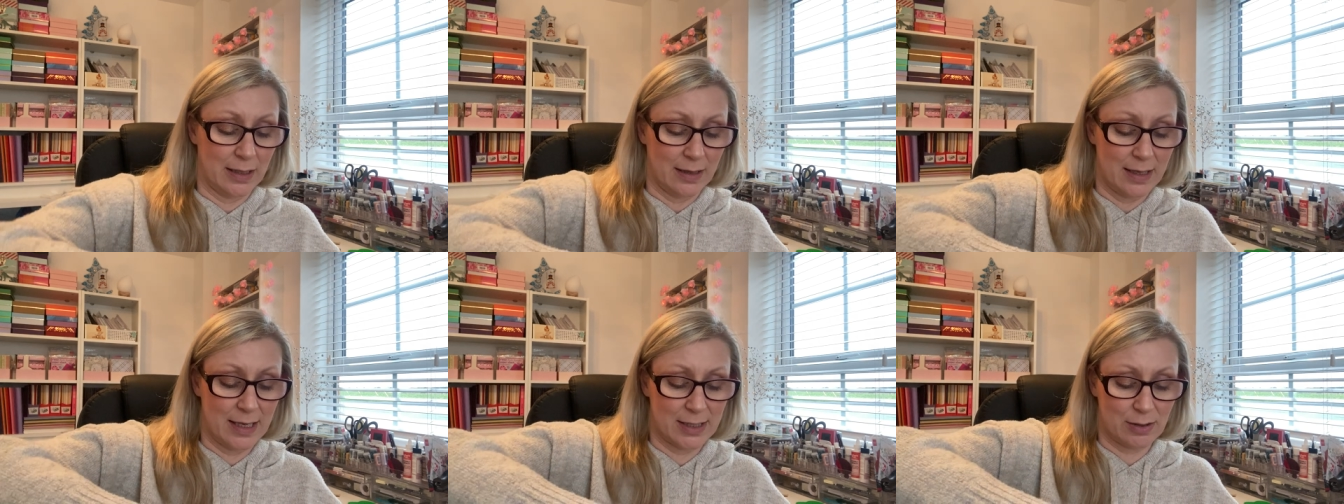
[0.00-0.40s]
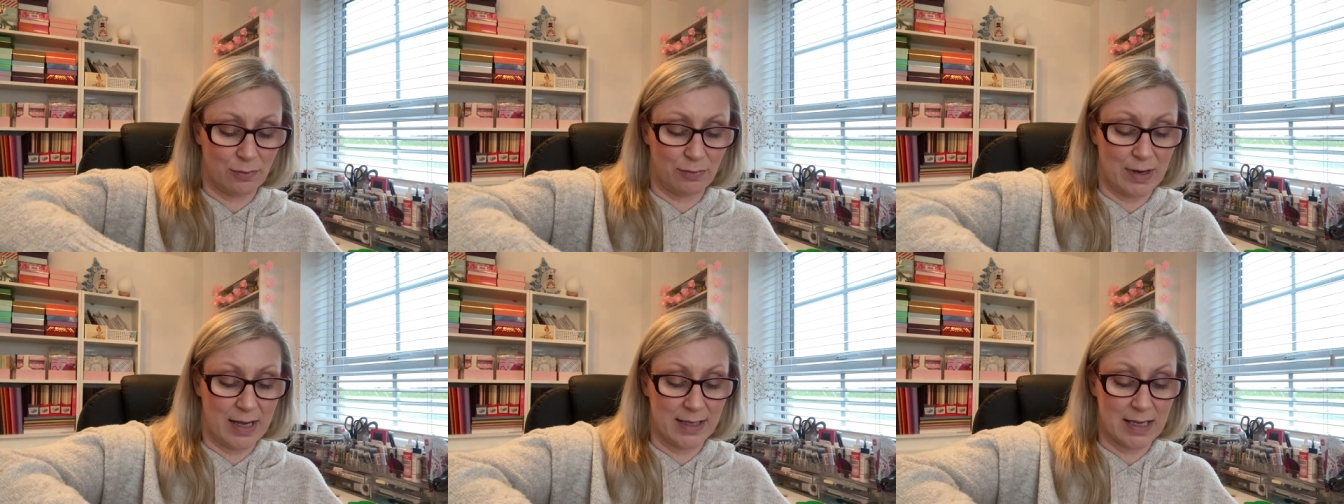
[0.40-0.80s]
Let's
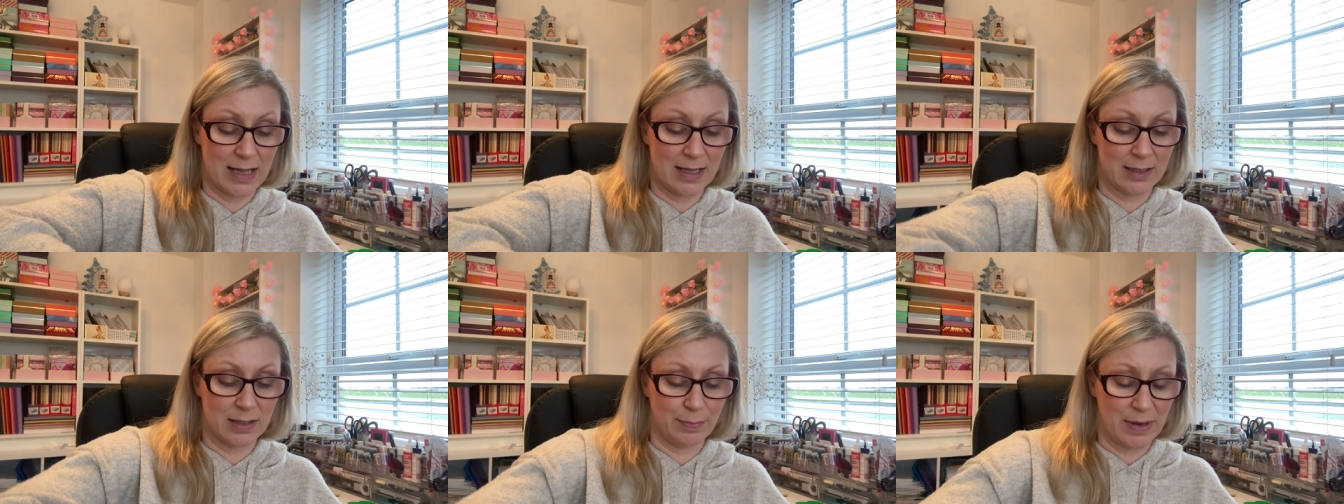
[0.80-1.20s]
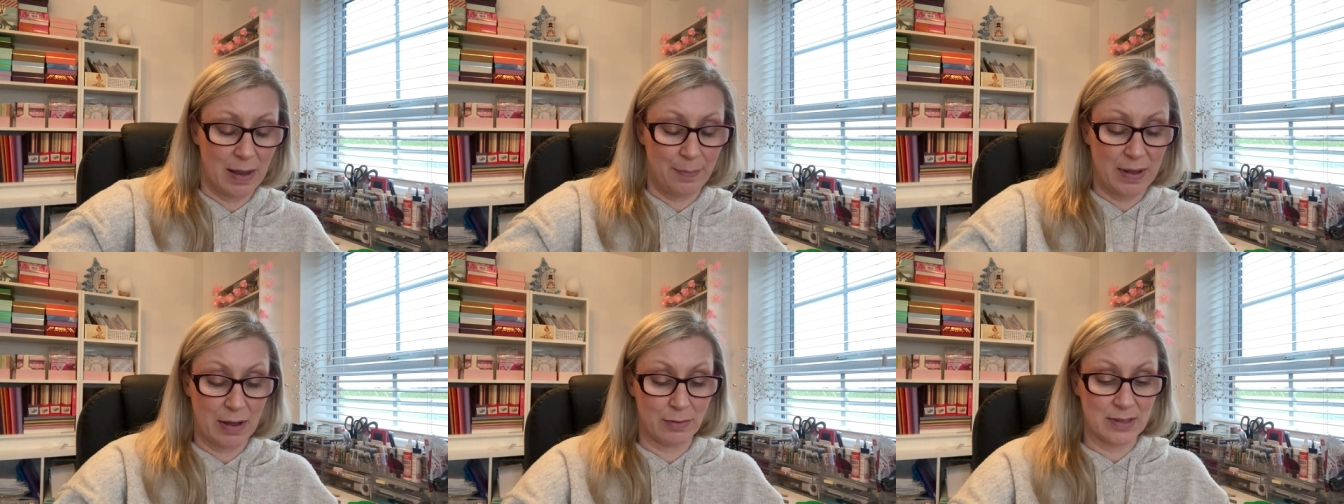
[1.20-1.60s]
read a little bit
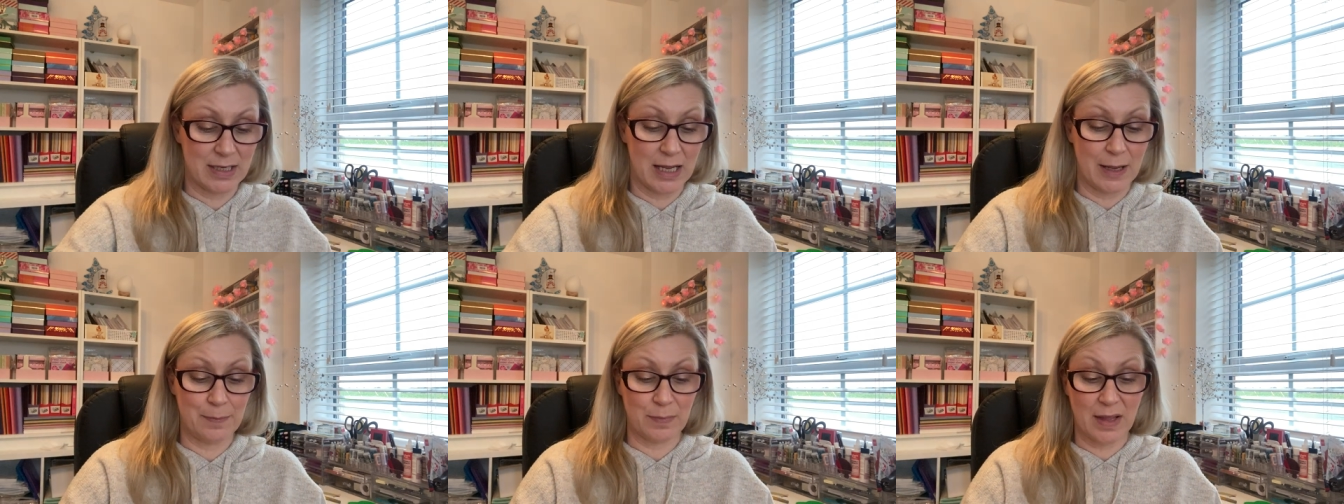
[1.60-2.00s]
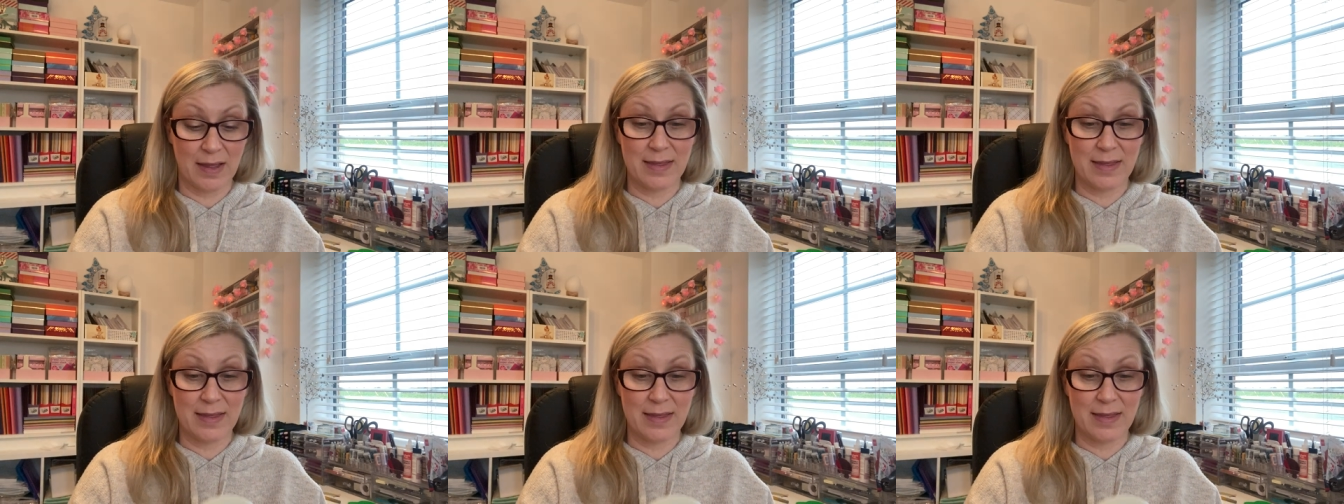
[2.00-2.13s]
about it.